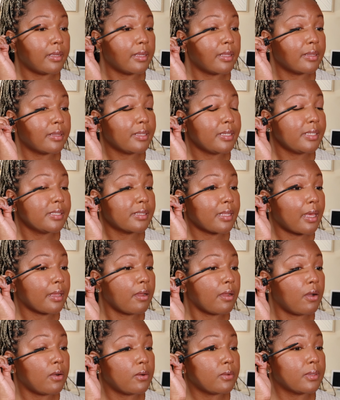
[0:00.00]
at least not a
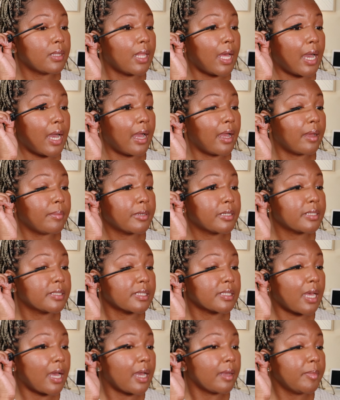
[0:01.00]
whole lot, because
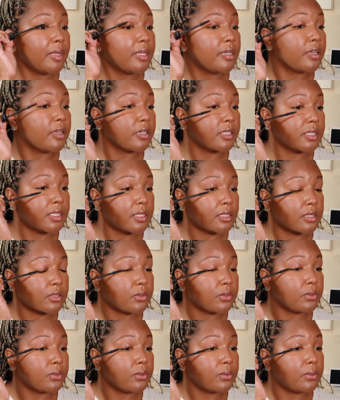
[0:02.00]
I'm in nursing
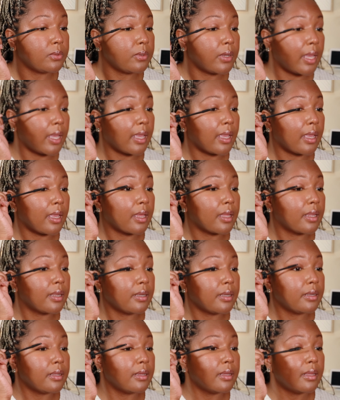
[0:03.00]
school
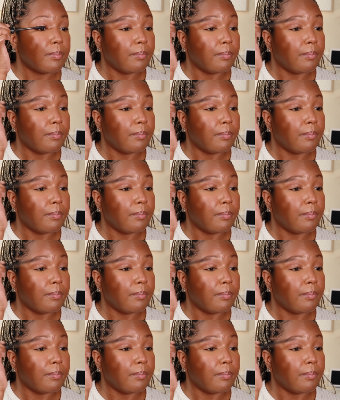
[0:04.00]
and